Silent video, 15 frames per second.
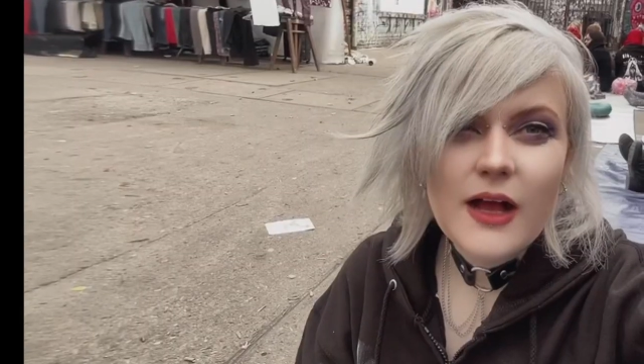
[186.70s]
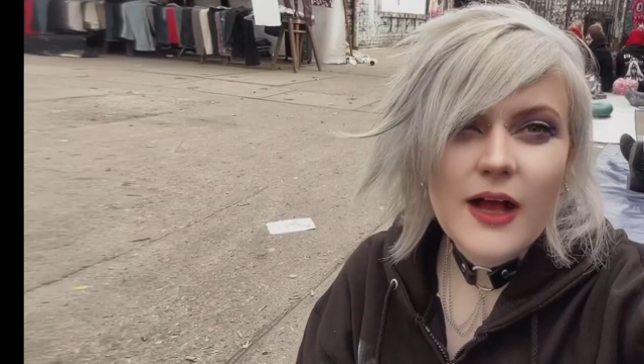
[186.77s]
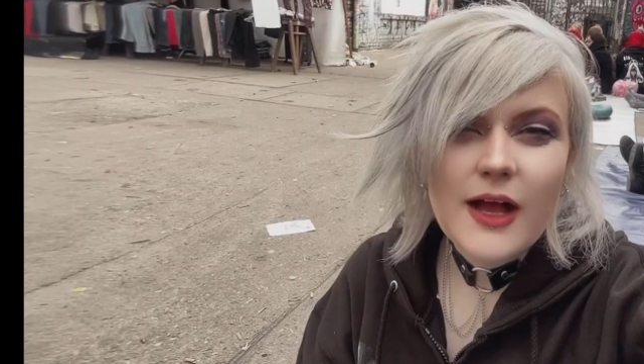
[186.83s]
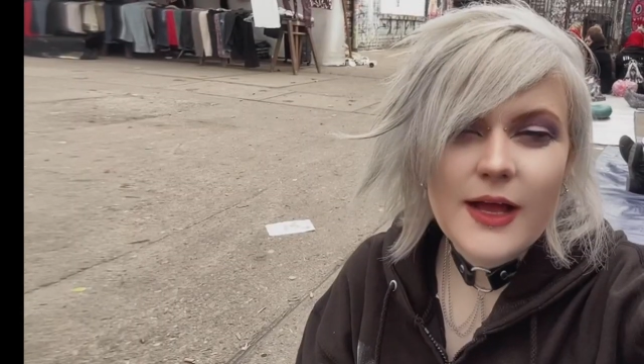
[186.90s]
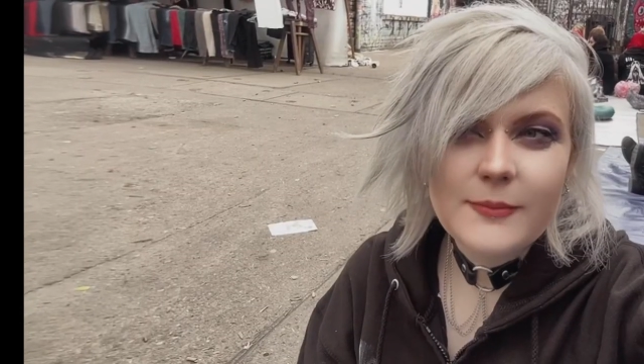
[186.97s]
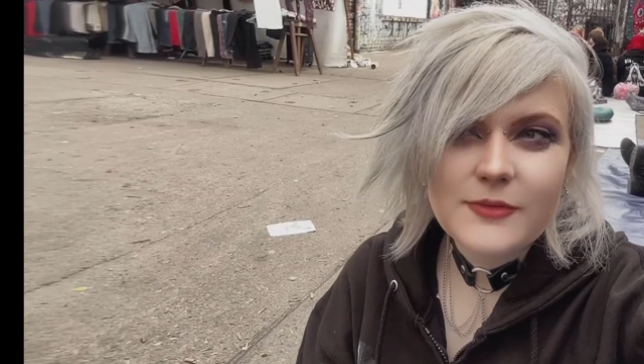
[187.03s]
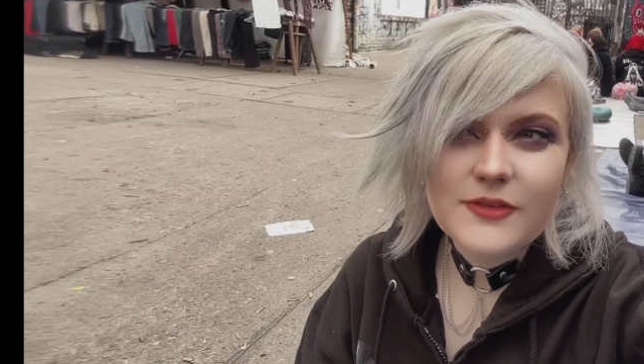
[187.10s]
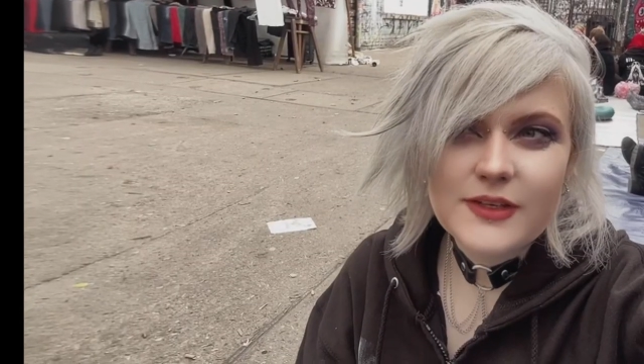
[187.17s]

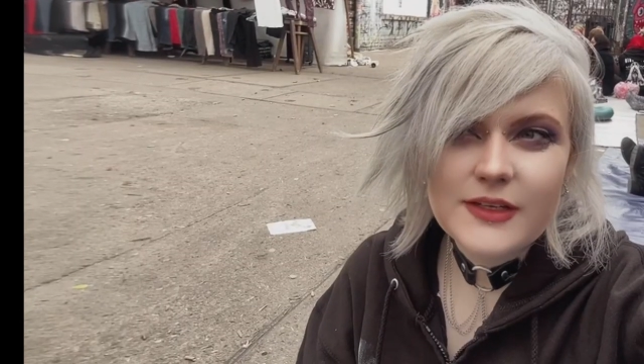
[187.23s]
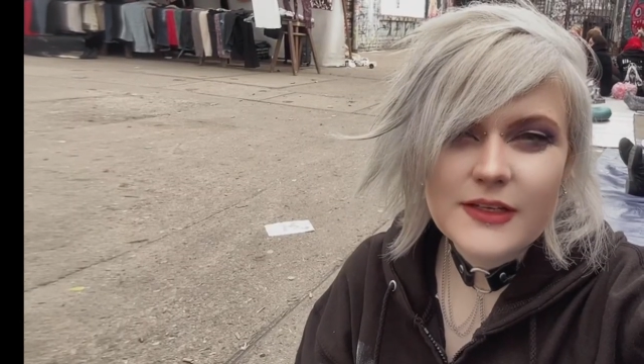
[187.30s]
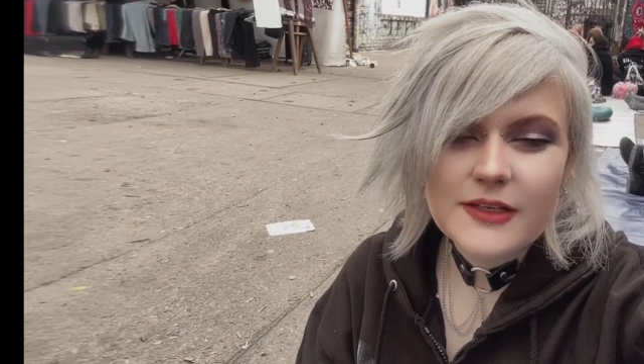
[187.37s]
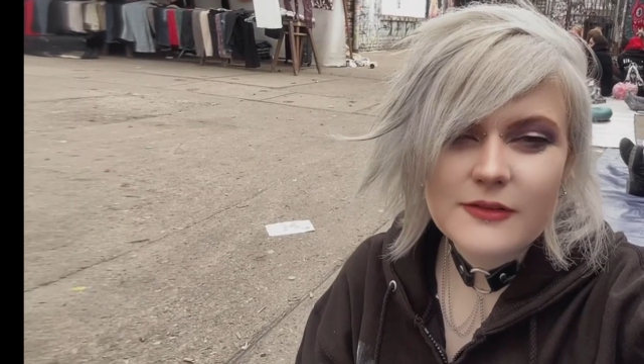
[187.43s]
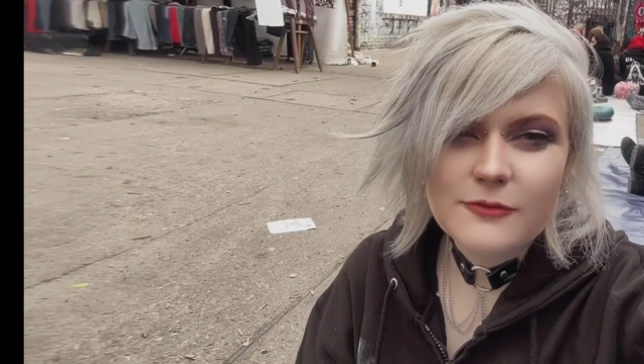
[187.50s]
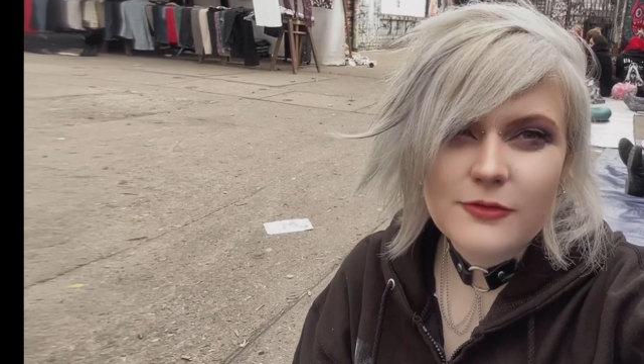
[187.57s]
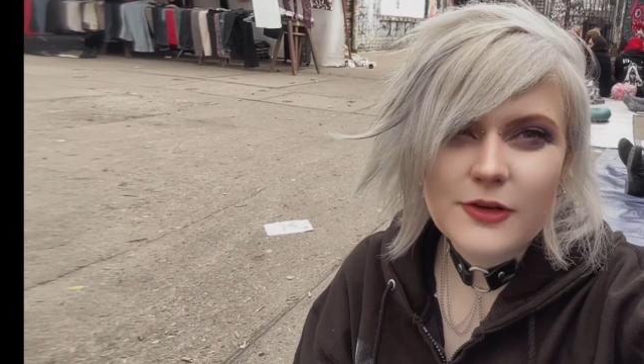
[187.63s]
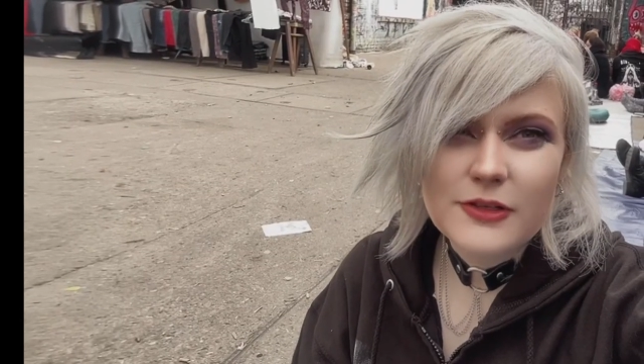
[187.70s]
I'm sitting
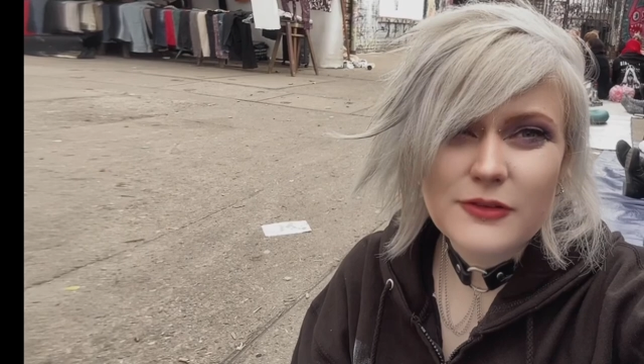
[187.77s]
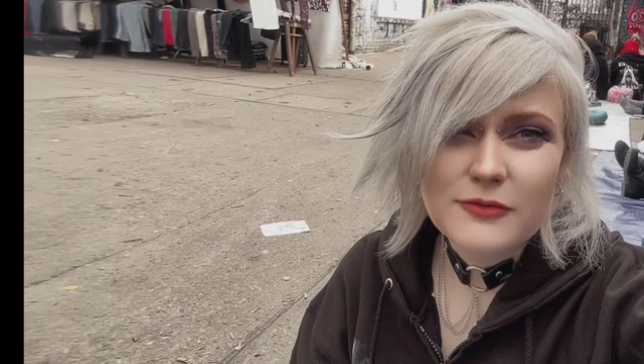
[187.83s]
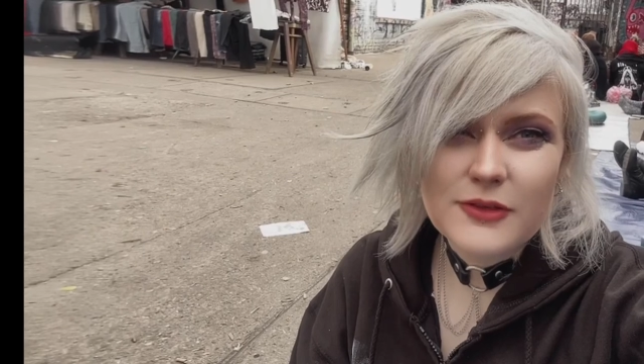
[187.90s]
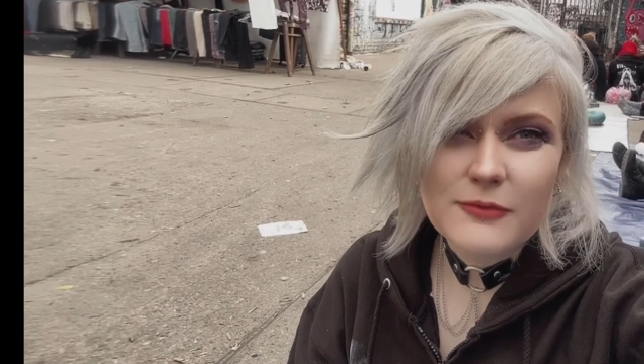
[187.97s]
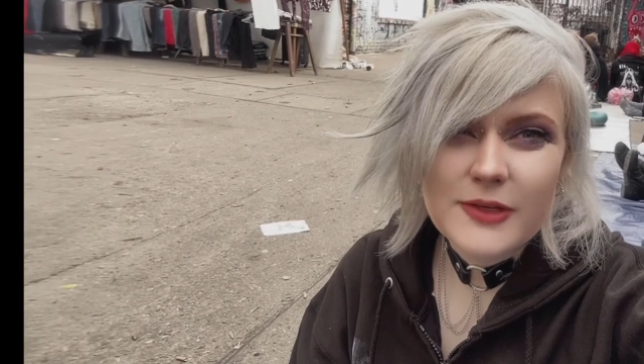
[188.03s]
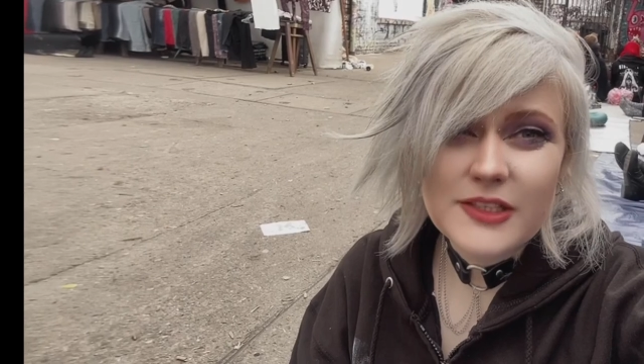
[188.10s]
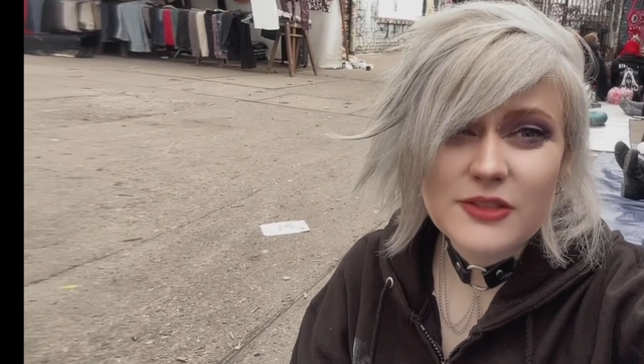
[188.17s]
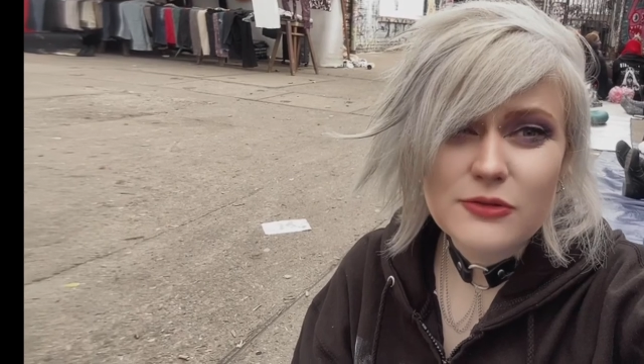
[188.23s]
in front of
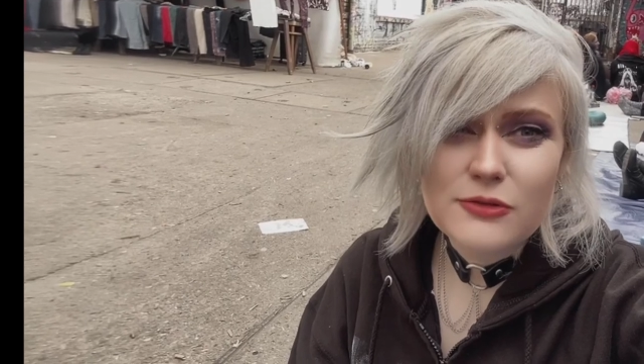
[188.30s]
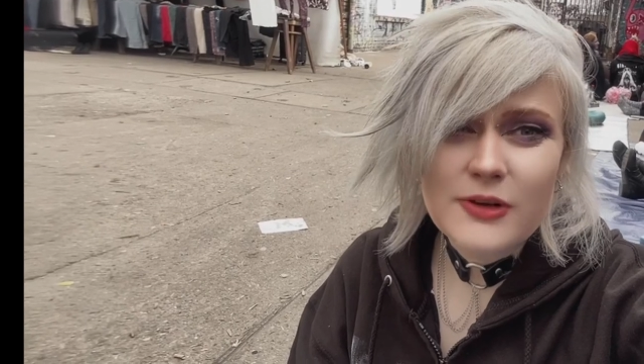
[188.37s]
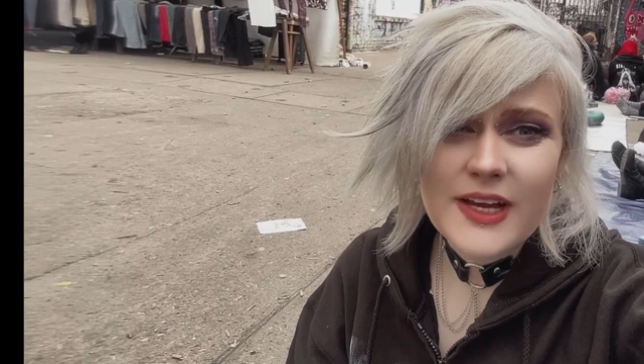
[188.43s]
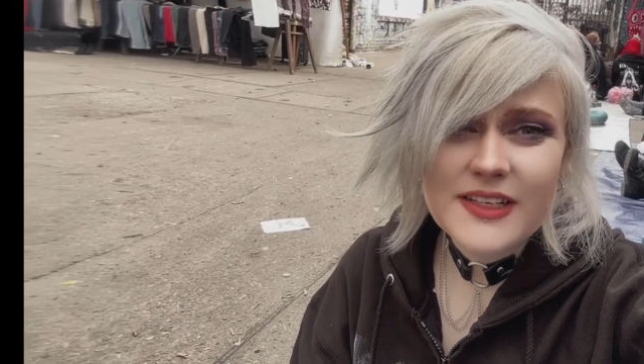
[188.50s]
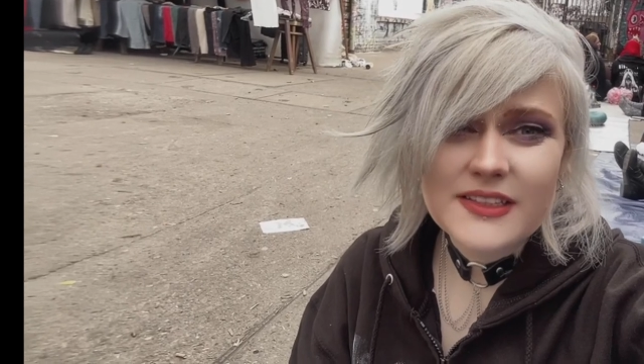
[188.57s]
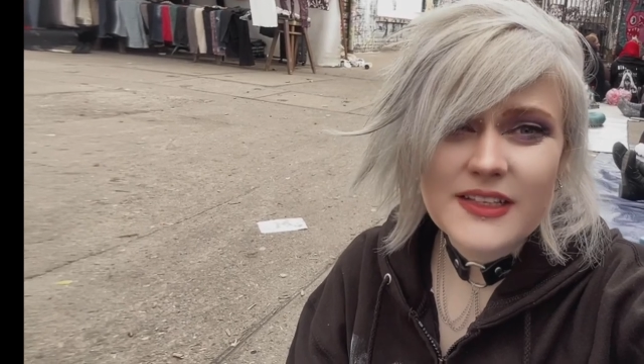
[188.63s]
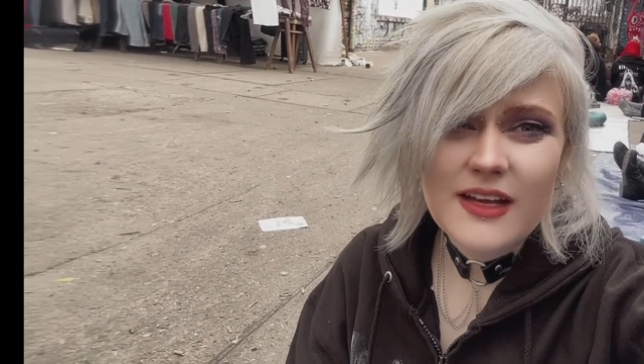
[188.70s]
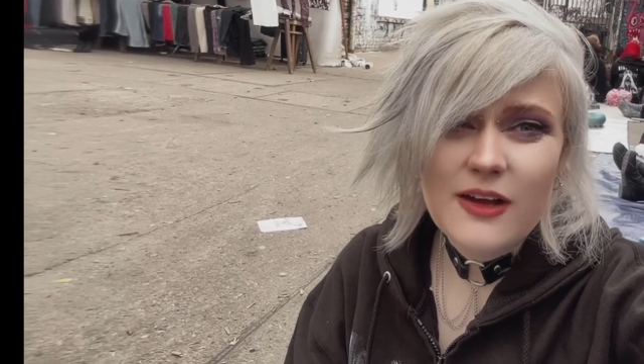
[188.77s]
the venue
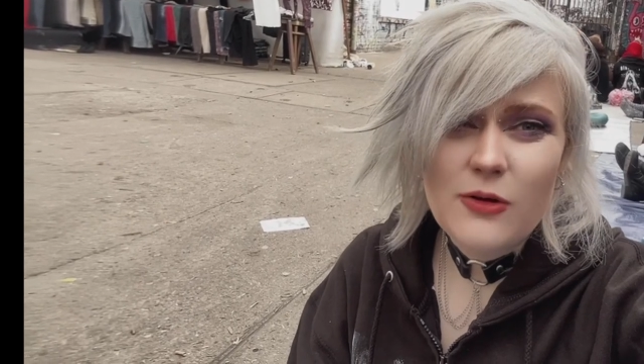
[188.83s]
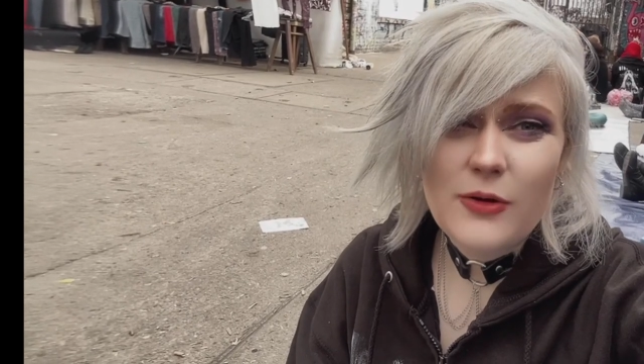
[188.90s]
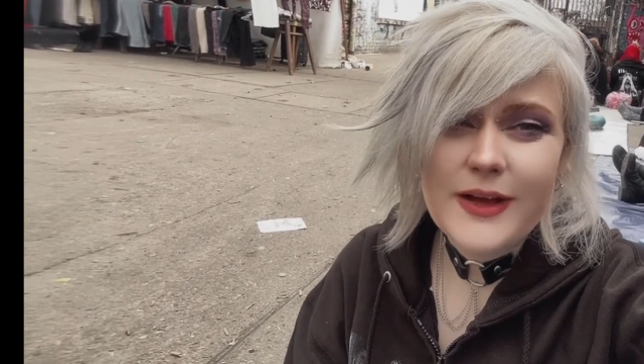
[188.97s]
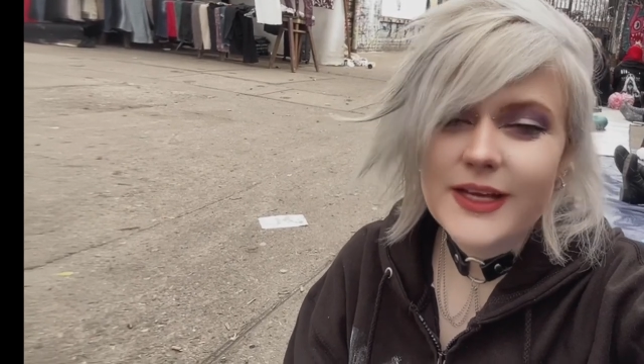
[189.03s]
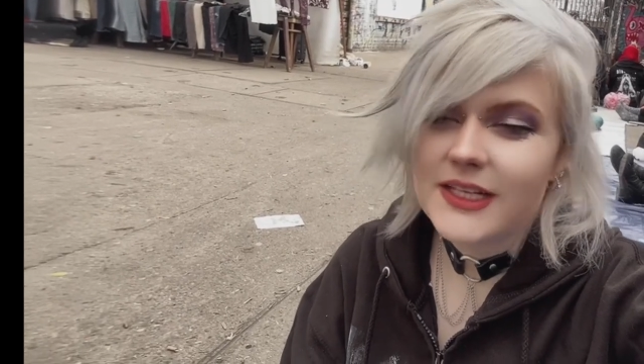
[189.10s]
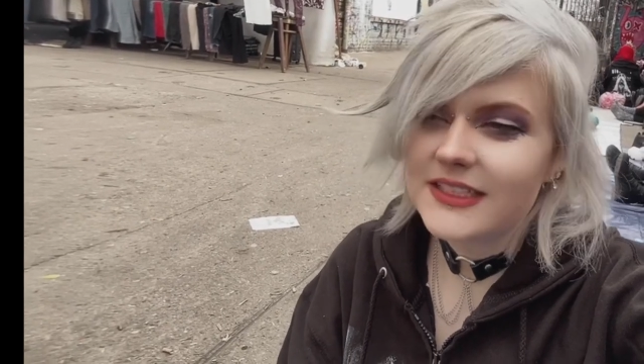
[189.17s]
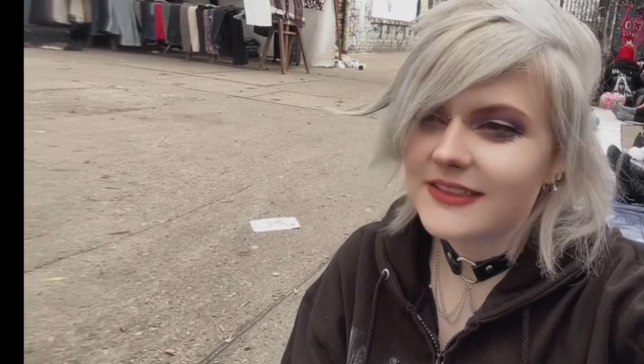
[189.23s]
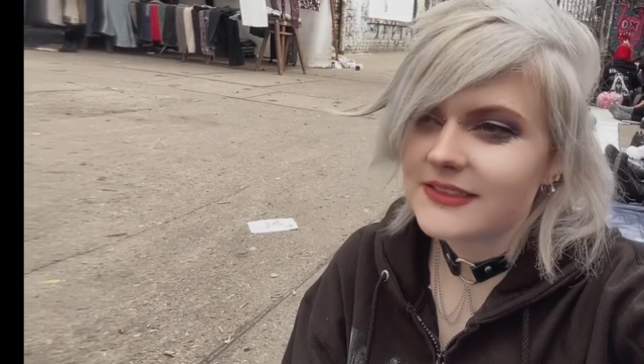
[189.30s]
right now
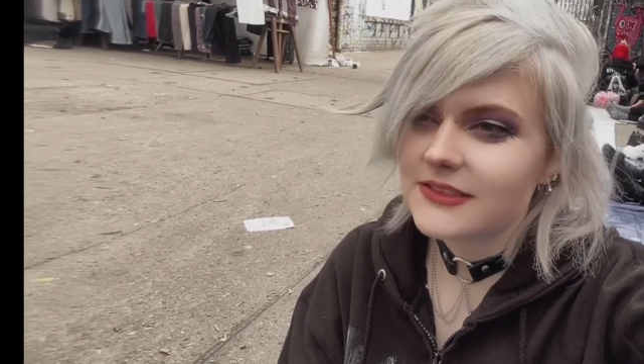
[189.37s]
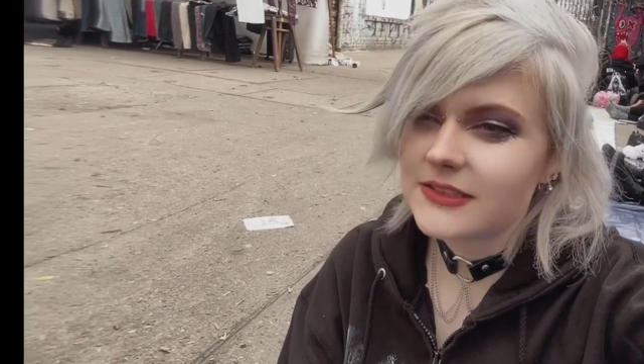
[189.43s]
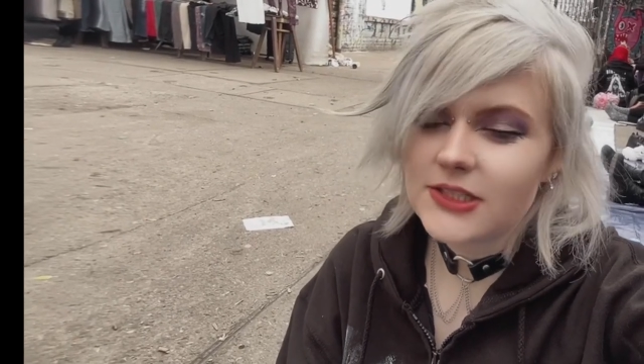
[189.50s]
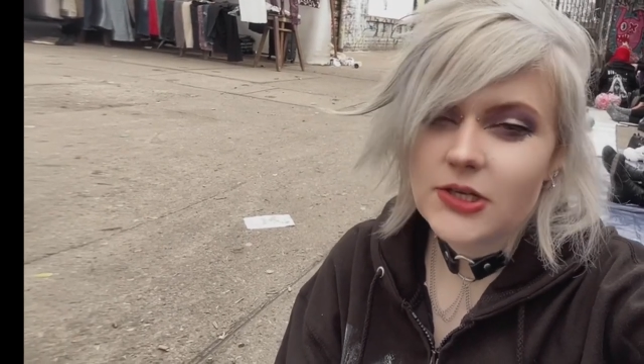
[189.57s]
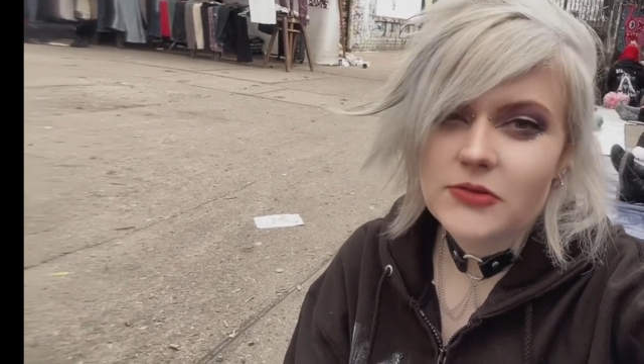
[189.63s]
and